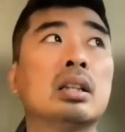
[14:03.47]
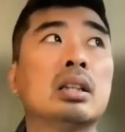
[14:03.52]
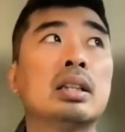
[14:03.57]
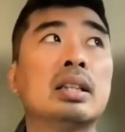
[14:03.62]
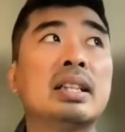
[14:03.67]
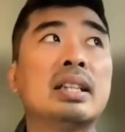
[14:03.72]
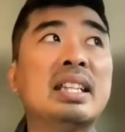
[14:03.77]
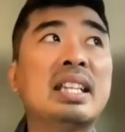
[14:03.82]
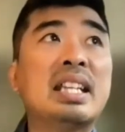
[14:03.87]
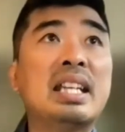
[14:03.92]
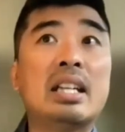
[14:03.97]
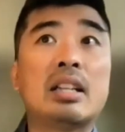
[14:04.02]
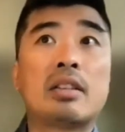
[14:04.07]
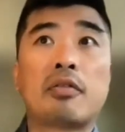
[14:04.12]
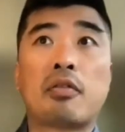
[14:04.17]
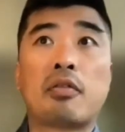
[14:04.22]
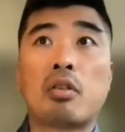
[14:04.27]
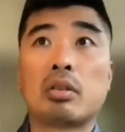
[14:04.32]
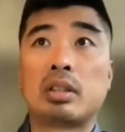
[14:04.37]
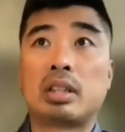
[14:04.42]
need
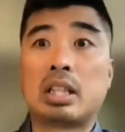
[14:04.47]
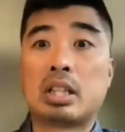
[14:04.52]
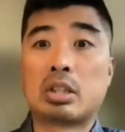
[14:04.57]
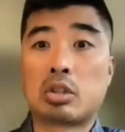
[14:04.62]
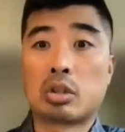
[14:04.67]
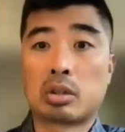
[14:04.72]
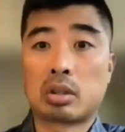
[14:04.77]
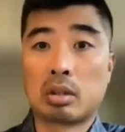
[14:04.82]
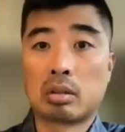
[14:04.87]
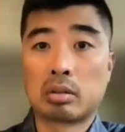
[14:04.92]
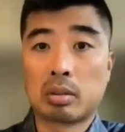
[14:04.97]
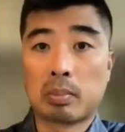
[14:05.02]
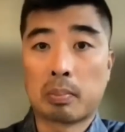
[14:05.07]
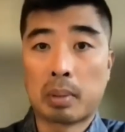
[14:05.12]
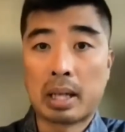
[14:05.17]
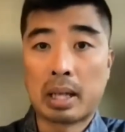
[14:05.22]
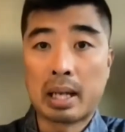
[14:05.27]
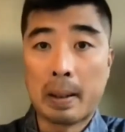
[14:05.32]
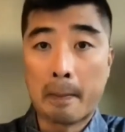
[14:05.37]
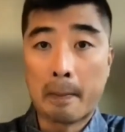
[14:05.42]
for digital to
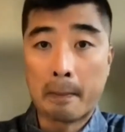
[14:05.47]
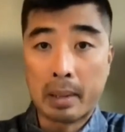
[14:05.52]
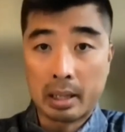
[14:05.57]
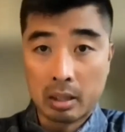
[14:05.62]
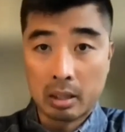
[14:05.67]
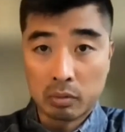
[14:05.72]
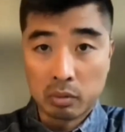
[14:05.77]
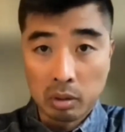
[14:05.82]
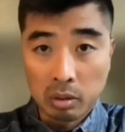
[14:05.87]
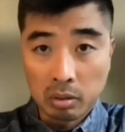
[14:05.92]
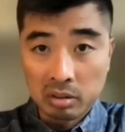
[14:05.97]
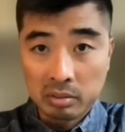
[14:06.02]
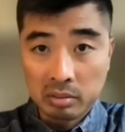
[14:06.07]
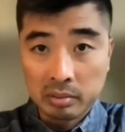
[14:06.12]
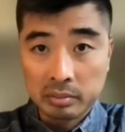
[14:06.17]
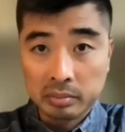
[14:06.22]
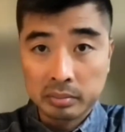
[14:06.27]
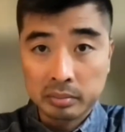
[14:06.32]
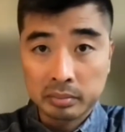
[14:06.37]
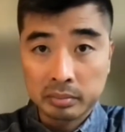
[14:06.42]
play a bigger role.
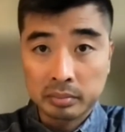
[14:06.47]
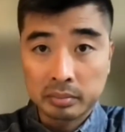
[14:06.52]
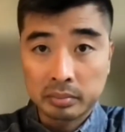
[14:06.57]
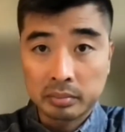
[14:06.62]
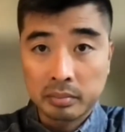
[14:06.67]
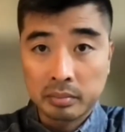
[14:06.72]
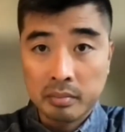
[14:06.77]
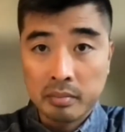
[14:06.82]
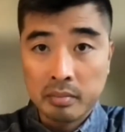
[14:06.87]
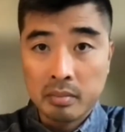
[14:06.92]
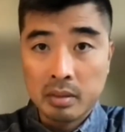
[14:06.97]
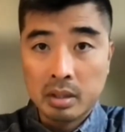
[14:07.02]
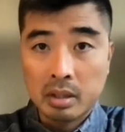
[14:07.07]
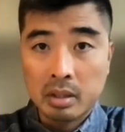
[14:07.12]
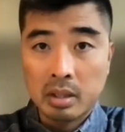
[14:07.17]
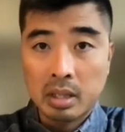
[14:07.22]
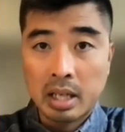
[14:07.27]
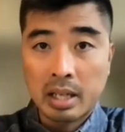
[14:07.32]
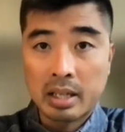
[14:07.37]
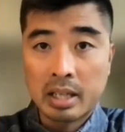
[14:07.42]

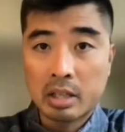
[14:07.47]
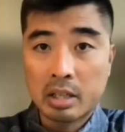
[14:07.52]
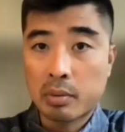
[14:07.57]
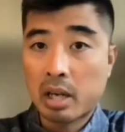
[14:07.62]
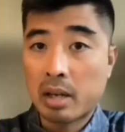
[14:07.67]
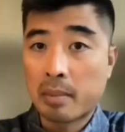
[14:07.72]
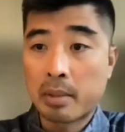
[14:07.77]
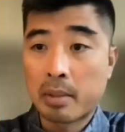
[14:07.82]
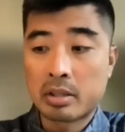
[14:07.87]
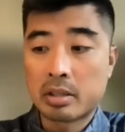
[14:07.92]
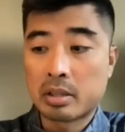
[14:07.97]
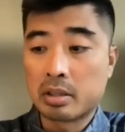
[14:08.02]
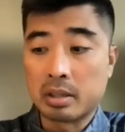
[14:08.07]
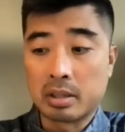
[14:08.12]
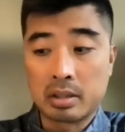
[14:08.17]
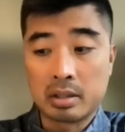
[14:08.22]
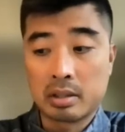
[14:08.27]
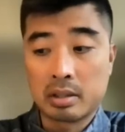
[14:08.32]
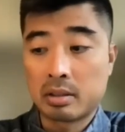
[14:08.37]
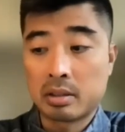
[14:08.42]
And that's why I mentioned
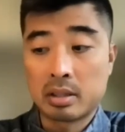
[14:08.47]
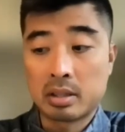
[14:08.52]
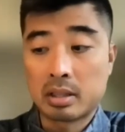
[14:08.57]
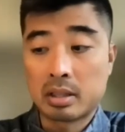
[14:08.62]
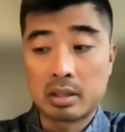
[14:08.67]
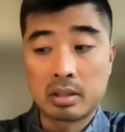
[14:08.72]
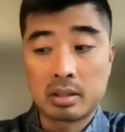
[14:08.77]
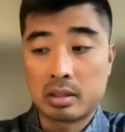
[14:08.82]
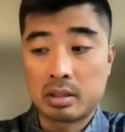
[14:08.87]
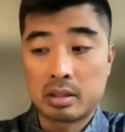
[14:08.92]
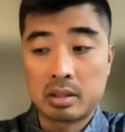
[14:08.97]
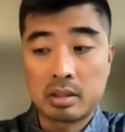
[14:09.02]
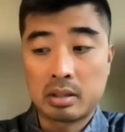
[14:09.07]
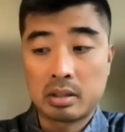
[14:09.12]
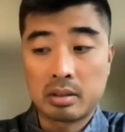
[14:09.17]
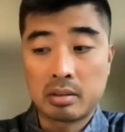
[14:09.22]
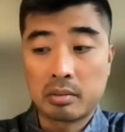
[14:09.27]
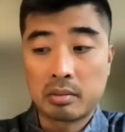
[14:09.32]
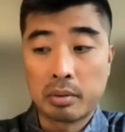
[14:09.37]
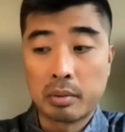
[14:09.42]

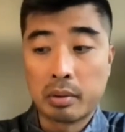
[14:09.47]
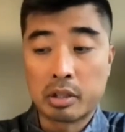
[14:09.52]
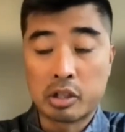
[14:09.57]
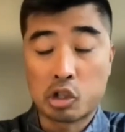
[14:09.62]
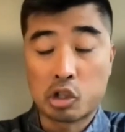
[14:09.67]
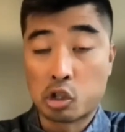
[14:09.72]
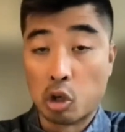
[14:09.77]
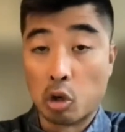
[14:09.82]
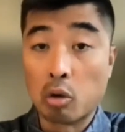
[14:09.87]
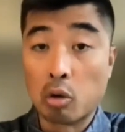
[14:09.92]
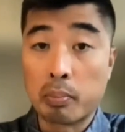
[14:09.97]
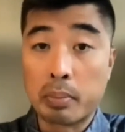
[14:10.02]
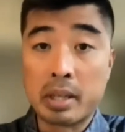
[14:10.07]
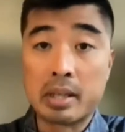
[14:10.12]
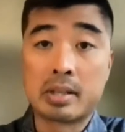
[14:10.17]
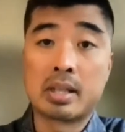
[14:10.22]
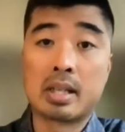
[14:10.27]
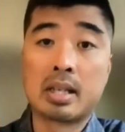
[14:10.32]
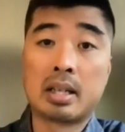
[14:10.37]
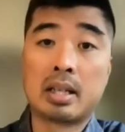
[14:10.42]
we were so
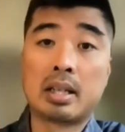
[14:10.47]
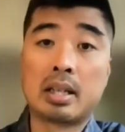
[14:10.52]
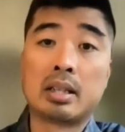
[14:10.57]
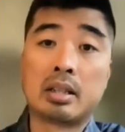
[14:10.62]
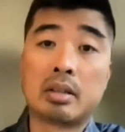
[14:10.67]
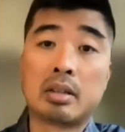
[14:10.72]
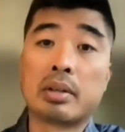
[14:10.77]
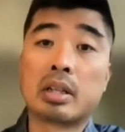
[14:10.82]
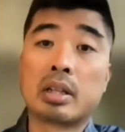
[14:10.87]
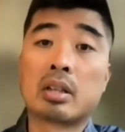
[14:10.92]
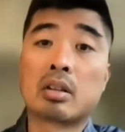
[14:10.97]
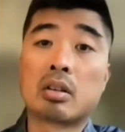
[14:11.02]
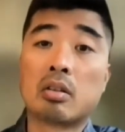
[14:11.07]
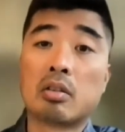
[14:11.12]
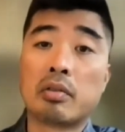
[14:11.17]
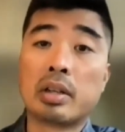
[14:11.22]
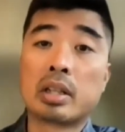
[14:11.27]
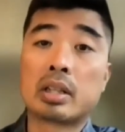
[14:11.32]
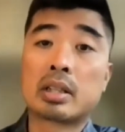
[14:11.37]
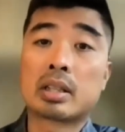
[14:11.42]
busy during
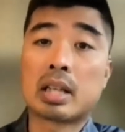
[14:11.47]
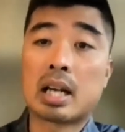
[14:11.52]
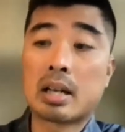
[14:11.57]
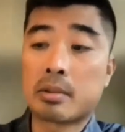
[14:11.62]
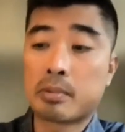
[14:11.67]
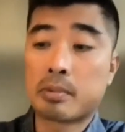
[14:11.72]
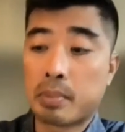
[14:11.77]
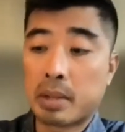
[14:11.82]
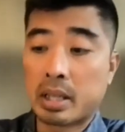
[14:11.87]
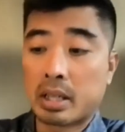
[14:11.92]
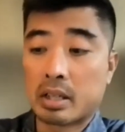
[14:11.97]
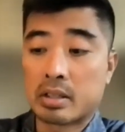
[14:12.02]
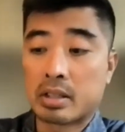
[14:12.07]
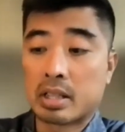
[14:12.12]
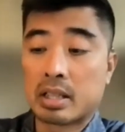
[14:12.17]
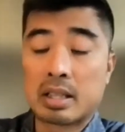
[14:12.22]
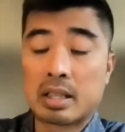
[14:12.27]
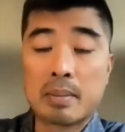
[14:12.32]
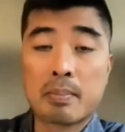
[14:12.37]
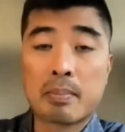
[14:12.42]
COVID times, because the
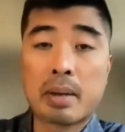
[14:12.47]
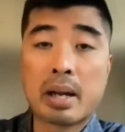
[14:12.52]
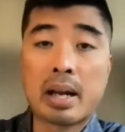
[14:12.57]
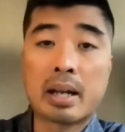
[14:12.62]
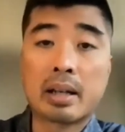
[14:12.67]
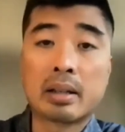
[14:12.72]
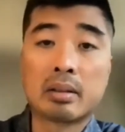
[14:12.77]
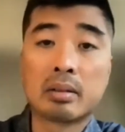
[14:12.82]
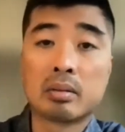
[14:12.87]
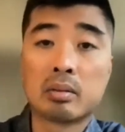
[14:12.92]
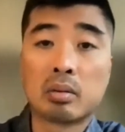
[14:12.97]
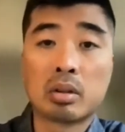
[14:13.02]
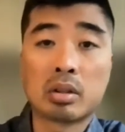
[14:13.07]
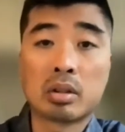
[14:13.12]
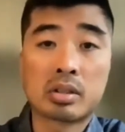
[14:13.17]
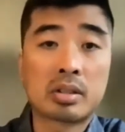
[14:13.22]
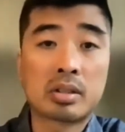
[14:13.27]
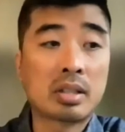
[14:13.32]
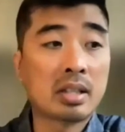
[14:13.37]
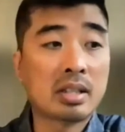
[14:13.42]
demand
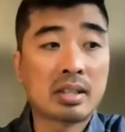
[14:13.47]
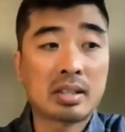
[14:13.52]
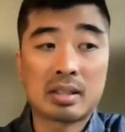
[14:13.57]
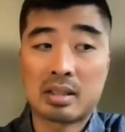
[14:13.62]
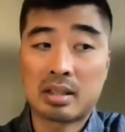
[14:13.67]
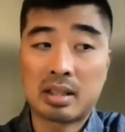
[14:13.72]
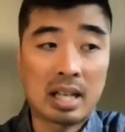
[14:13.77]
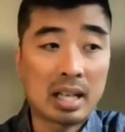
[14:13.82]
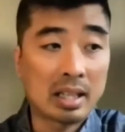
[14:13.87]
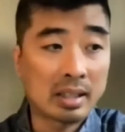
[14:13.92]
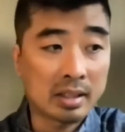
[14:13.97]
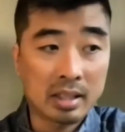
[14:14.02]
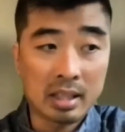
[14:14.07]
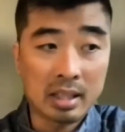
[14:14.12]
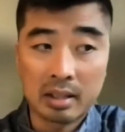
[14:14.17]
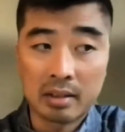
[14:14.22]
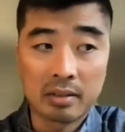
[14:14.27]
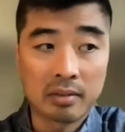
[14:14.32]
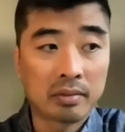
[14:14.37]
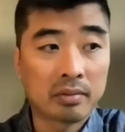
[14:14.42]
was just
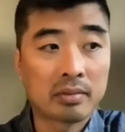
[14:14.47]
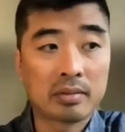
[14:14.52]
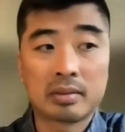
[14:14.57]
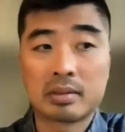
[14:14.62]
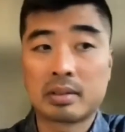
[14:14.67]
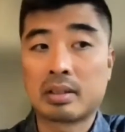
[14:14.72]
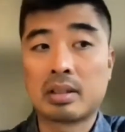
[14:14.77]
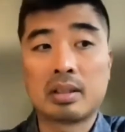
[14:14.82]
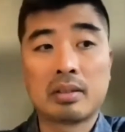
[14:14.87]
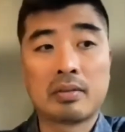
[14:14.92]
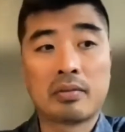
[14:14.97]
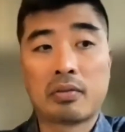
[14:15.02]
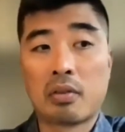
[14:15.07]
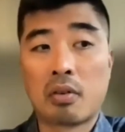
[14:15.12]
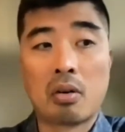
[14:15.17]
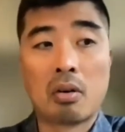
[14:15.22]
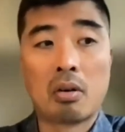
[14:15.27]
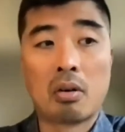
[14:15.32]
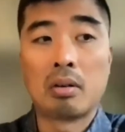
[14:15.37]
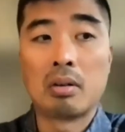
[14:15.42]
asking
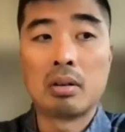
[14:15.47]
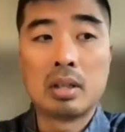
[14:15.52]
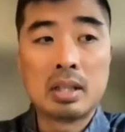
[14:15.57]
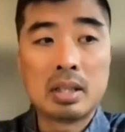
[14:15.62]
for